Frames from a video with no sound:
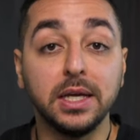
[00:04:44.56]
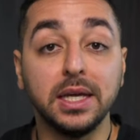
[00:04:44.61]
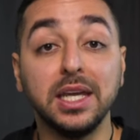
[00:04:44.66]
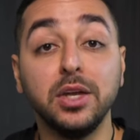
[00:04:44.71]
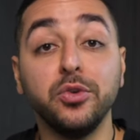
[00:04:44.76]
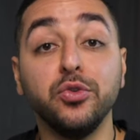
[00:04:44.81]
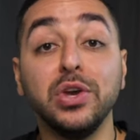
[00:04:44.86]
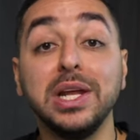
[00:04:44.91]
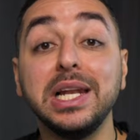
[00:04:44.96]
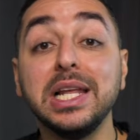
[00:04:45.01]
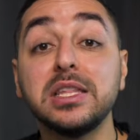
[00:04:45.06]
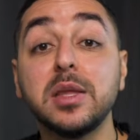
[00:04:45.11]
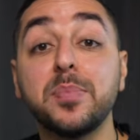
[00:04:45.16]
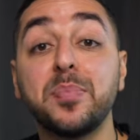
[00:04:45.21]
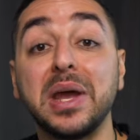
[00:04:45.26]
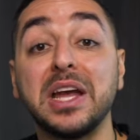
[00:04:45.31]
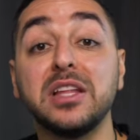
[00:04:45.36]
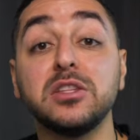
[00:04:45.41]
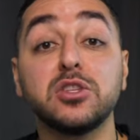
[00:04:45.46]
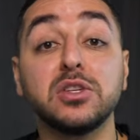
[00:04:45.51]
It really
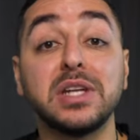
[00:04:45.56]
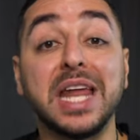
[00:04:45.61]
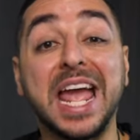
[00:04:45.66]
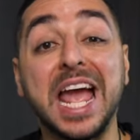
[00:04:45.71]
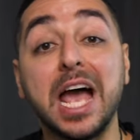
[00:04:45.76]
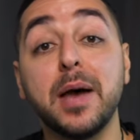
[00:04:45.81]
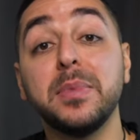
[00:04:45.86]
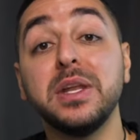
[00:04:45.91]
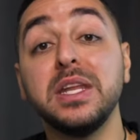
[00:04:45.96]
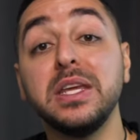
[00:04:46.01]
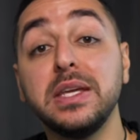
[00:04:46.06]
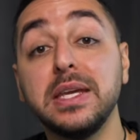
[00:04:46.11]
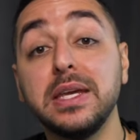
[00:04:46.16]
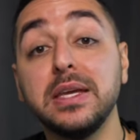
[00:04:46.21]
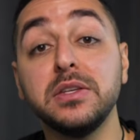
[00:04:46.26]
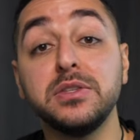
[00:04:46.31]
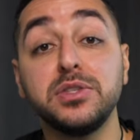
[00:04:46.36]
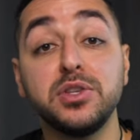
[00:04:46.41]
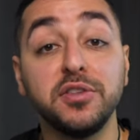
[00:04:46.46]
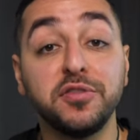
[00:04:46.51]
depends on how many
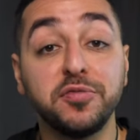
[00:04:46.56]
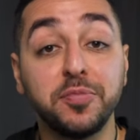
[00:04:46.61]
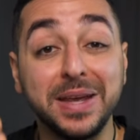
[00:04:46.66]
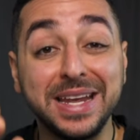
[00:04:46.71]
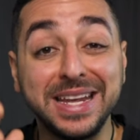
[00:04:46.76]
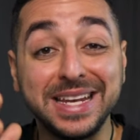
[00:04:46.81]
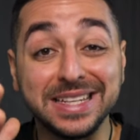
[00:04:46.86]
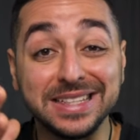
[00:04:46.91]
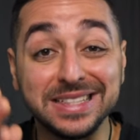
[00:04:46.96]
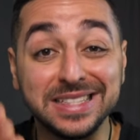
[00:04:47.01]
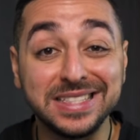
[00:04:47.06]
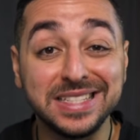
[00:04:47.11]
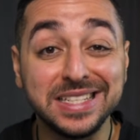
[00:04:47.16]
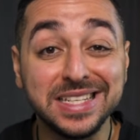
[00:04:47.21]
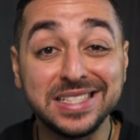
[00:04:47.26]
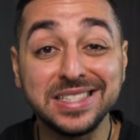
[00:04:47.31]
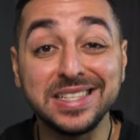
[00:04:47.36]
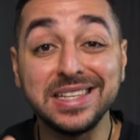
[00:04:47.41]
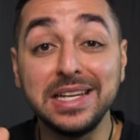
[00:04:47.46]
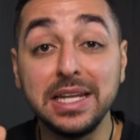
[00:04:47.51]
years you've been
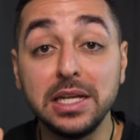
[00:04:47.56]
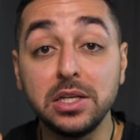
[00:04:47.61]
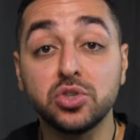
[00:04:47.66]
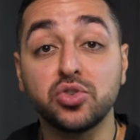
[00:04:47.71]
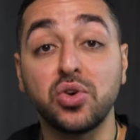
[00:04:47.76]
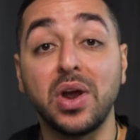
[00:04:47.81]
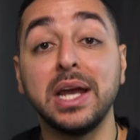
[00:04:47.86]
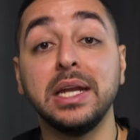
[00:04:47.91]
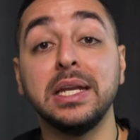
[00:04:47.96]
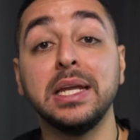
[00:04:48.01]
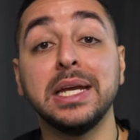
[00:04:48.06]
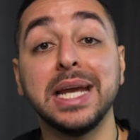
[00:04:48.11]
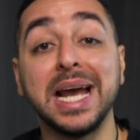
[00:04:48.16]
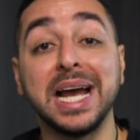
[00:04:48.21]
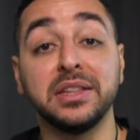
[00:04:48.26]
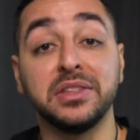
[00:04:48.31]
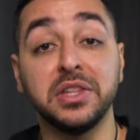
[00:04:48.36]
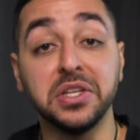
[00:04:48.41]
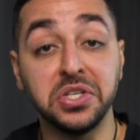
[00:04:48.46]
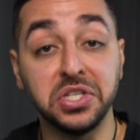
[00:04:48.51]
consistently training
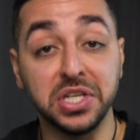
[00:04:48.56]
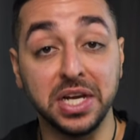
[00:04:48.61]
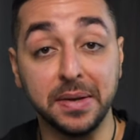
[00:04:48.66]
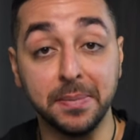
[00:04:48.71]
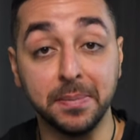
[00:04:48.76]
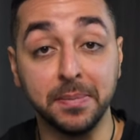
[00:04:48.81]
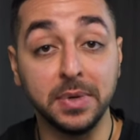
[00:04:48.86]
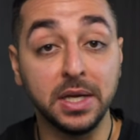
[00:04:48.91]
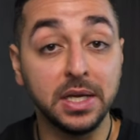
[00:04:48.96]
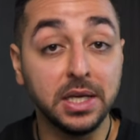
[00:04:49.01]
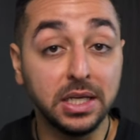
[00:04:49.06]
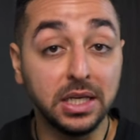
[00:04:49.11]
at the gym.